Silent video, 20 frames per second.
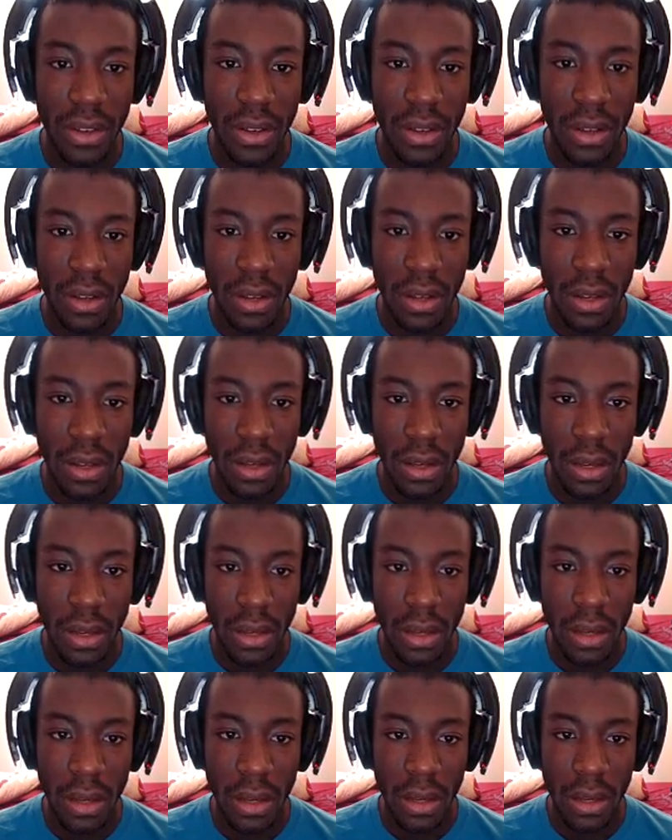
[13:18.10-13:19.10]

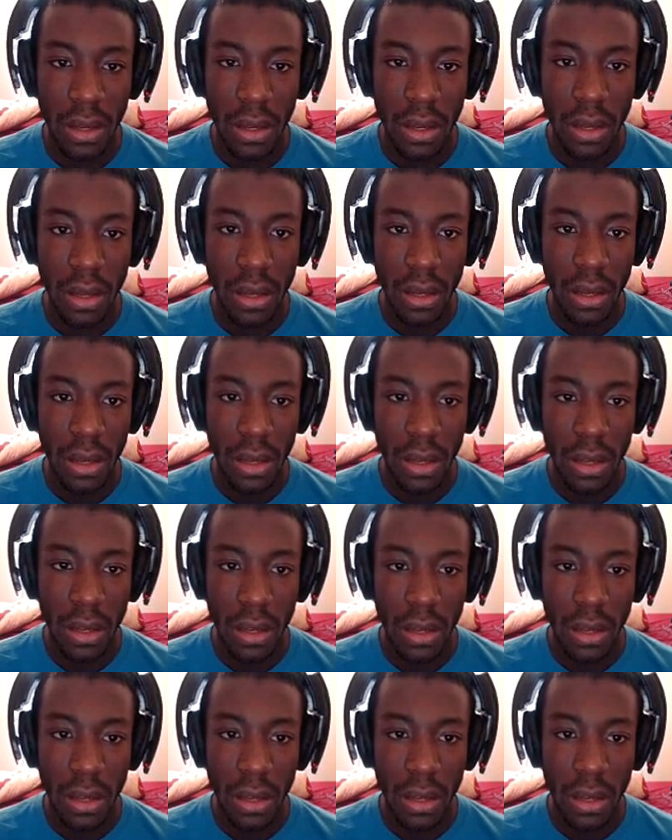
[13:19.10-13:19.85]
(no one is talking)